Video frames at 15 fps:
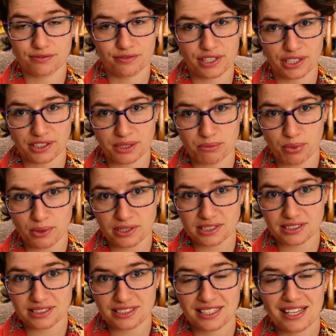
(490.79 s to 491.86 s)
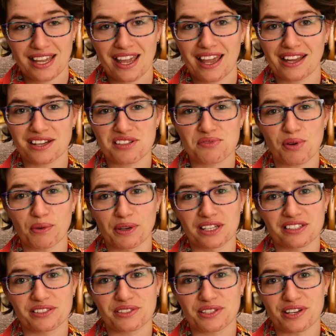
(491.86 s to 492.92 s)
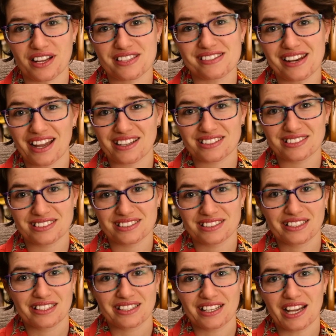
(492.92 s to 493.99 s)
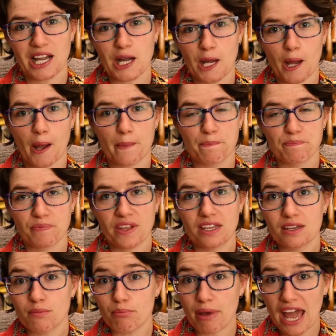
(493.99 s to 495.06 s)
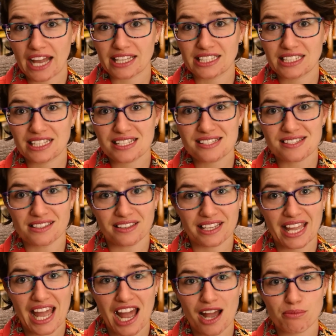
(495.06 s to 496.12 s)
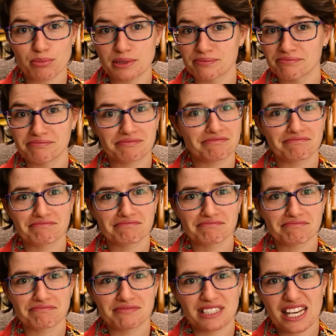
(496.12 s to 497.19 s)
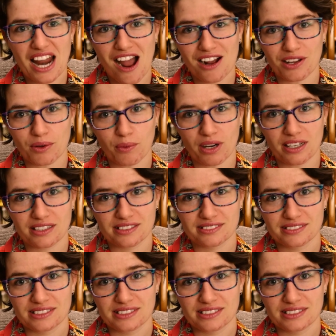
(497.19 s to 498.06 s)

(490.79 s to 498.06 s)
Very important, and it's what we're going to address next. Bagginess in the cap, not going to work.